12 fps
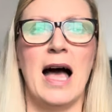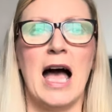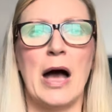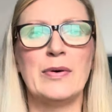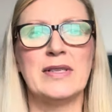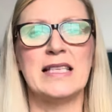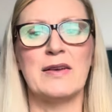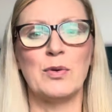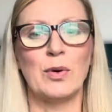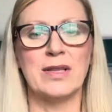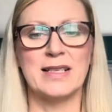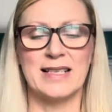I would say if
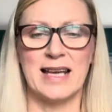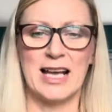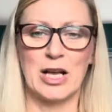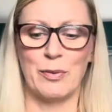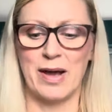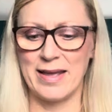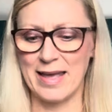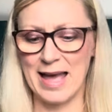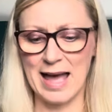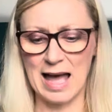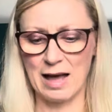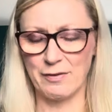you want a takeaway,
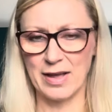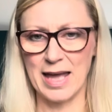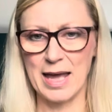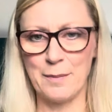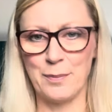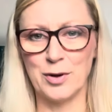yeah, have it,